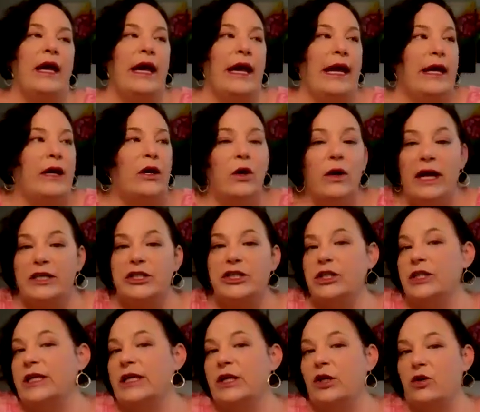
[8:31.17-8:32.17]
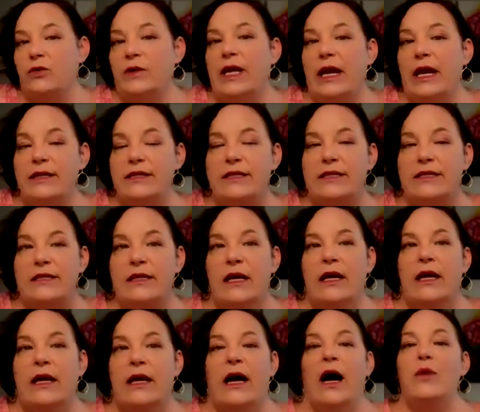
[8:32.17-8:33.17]
Anger actually creates
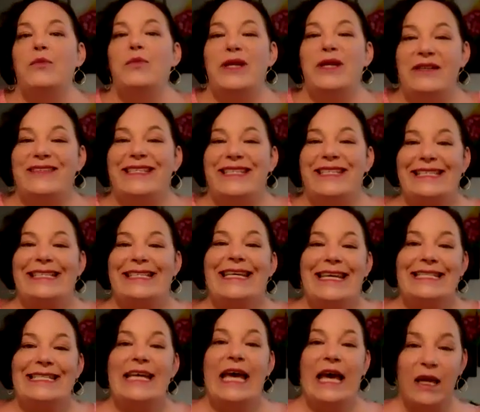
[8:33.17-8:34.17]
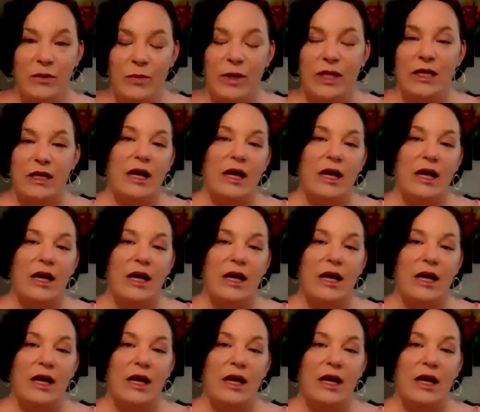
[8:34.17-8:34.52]
a bit of discontentment.